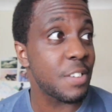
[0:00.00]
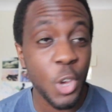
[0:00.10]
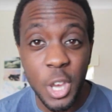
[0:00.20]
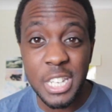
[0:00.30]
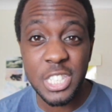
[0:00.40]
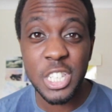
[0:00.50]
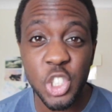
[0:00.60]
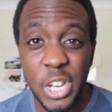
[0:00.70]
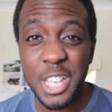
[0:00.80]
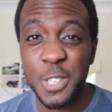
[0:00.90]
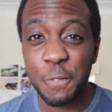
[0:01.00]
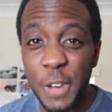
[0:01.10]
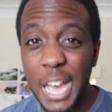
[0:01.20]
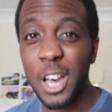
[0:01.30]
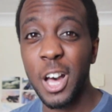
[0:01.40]
have you heard this diss track? It's
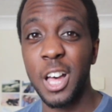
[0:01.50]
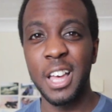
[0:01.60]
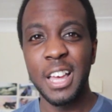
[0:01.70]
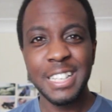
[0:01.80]
fire.